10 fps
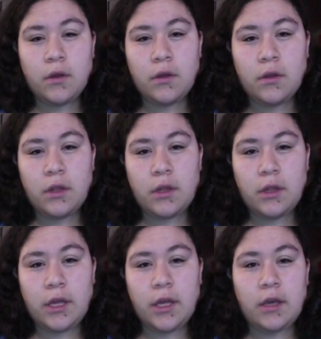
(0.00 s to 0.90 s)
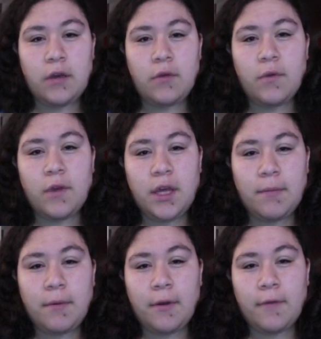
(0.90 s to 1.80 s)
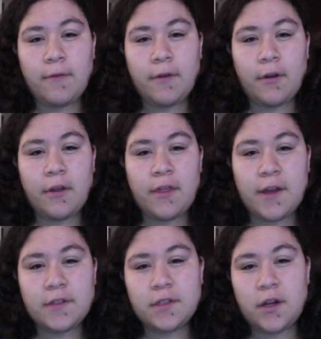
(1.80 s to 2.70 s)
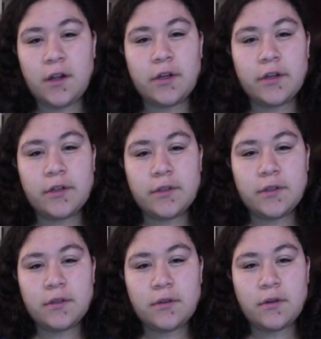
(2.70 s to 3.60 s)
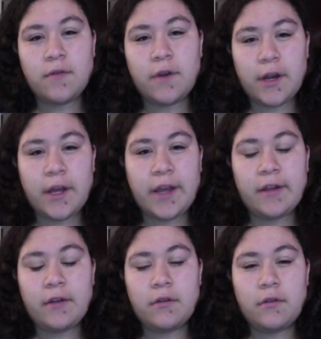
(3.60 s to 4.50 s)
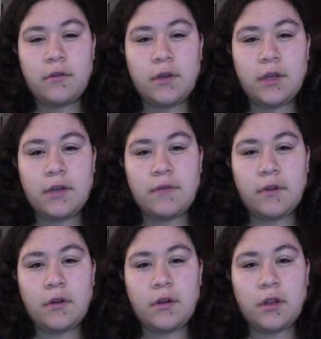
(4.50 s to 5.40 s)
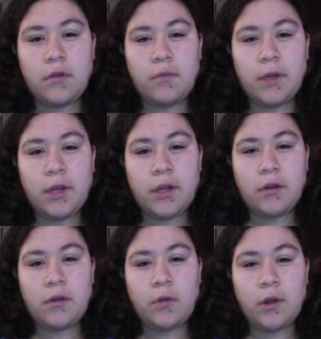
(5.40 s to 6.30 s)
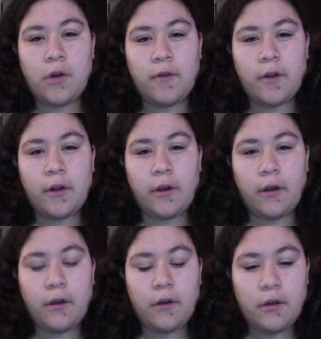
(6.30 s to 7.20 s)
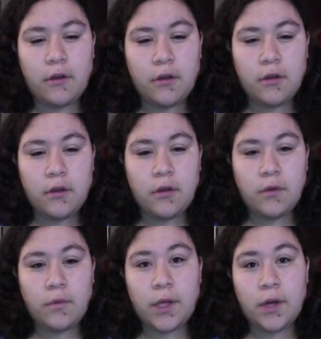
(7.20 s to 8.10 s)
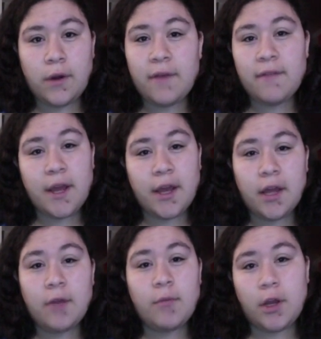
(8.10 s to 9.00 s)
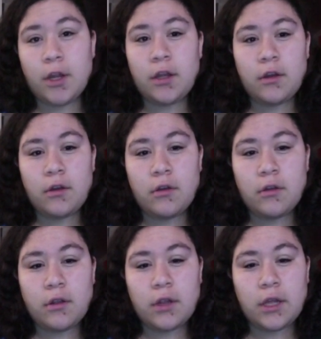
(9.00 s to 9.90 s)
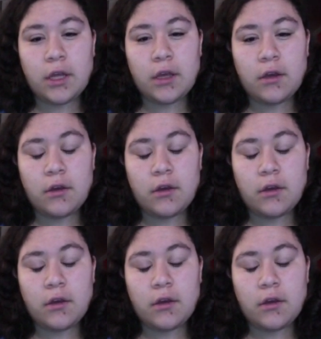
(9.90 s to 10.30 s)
they're like, we'll keep her for $1,000 overnight. Give her a little bit and look over her. We don't have that kind of money. Like,